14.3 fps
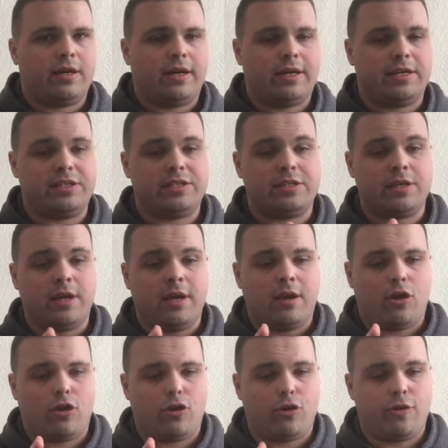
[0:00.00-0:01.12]
has
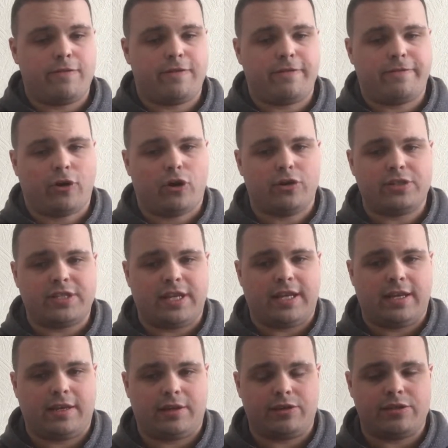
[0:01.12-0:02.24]
over 40
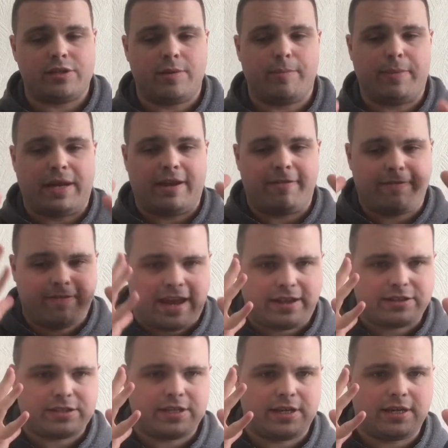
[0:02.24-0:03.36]
years been
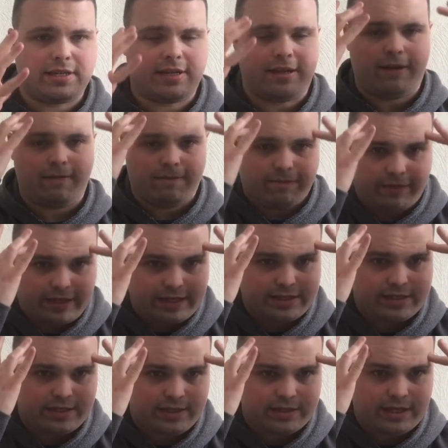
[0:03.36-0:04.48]
affected and
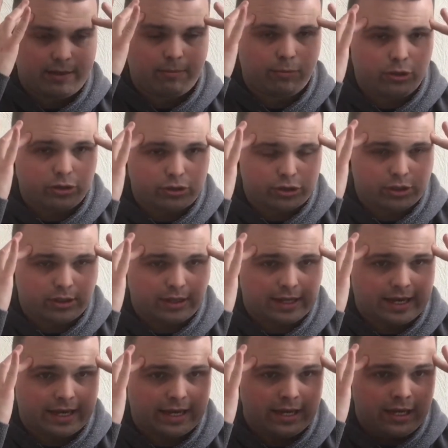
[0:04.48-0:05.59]
inflicted
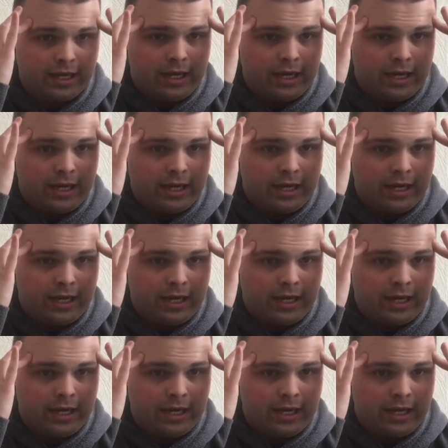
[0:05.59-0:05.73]
emotionally.